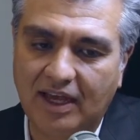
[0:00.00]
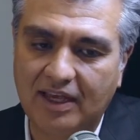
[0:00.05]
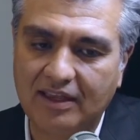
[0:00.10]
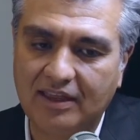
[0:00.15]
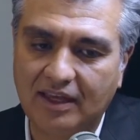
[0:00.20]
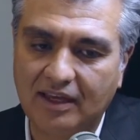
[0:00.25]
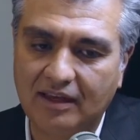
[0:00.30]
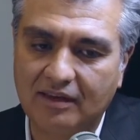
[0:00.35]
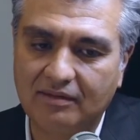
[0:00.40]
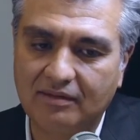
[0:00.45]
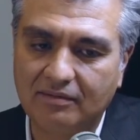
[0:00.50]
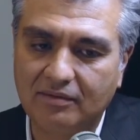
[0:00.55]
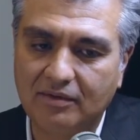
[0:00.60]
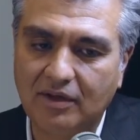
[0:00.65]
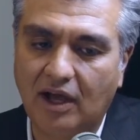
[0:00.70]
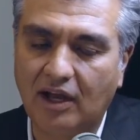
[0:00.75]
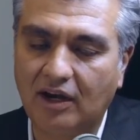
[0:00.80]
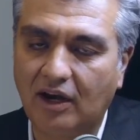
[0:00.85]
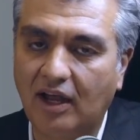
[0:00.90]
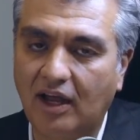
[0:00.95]
I think,
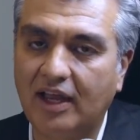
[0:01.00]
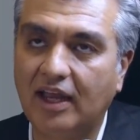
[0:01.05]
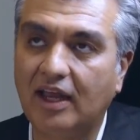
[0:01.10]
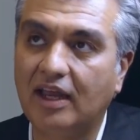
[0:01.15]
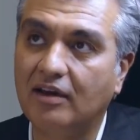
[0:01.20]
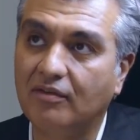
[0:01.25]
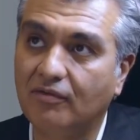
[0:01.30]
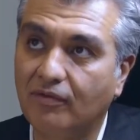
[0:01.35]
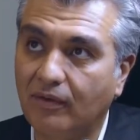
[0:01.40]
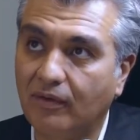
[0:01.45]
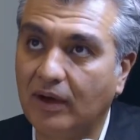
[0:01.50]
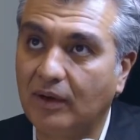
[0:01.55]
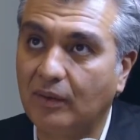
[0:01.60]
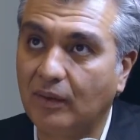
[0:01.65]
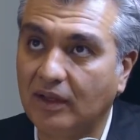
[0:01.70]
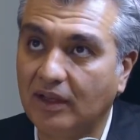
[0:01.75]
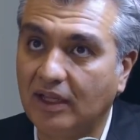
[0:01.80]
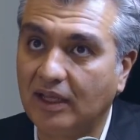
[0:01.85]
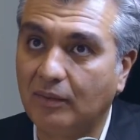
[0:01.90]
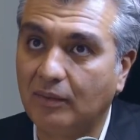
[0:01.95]
not
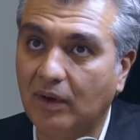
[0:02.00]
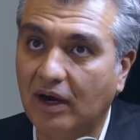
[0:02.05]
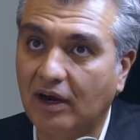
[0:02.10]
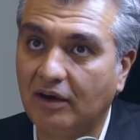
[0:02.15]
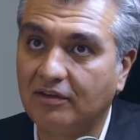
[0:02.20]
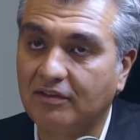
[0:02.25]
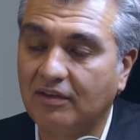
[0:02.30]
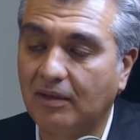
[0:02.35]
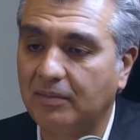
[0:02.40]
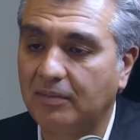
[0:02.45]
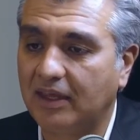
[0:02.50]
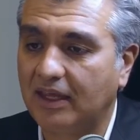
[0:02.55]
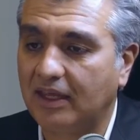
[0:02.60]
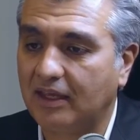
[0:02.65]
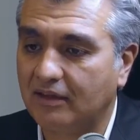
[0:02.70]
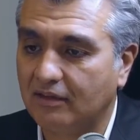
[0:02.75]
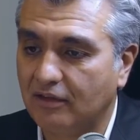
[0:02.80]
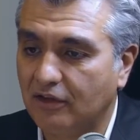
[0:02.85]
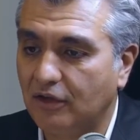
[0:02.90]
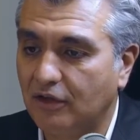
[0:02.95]
infrequently, where
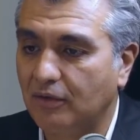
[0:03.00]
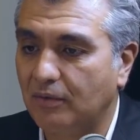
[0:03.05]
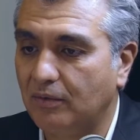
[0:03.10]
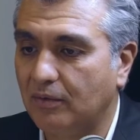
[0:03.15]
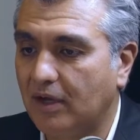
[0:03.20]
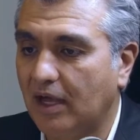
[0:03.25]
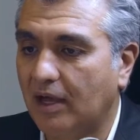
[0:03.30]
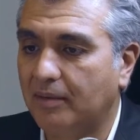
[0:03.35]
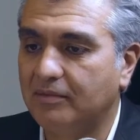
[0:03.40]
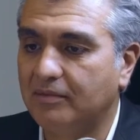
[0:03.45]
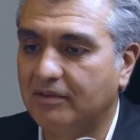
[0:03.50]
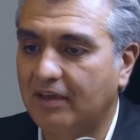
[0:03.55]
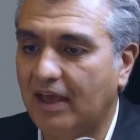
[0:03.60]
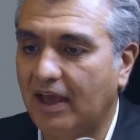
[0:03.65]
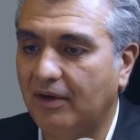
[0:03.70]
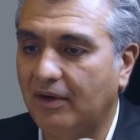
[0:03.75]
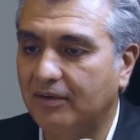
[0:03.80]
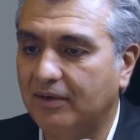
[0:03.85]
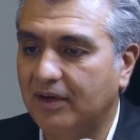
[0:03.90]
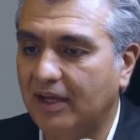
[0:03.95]
something new comes
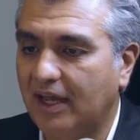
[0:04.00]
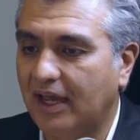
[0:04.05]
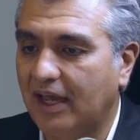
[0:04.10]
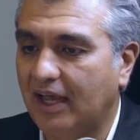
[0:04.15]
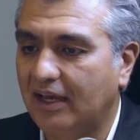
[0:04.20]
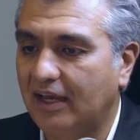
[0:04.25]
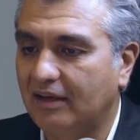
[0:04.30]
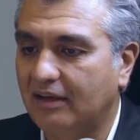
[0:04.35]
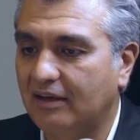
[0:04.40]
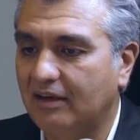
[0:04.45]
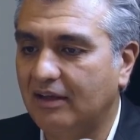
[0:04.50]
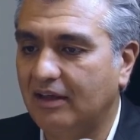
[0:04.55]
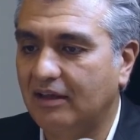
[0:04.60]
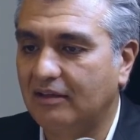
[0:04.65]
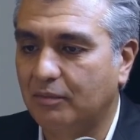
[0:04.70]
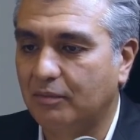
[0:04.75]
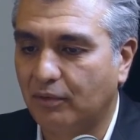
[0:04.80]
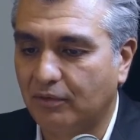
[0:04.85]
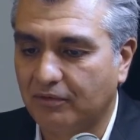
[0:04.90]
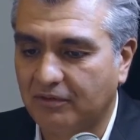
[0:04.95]
out and
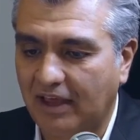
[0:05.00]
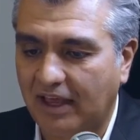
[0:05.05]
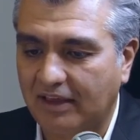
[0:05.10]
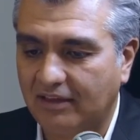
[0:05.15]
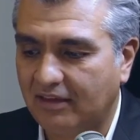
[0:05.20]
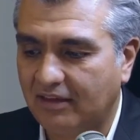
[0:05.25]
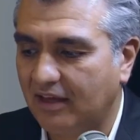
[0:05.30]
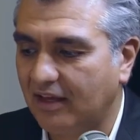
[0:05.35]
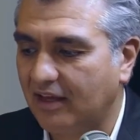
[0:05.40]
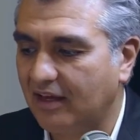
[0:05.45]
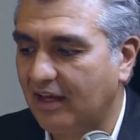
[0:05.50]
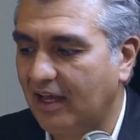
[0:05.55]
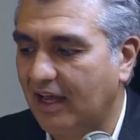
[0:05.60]
it's presented,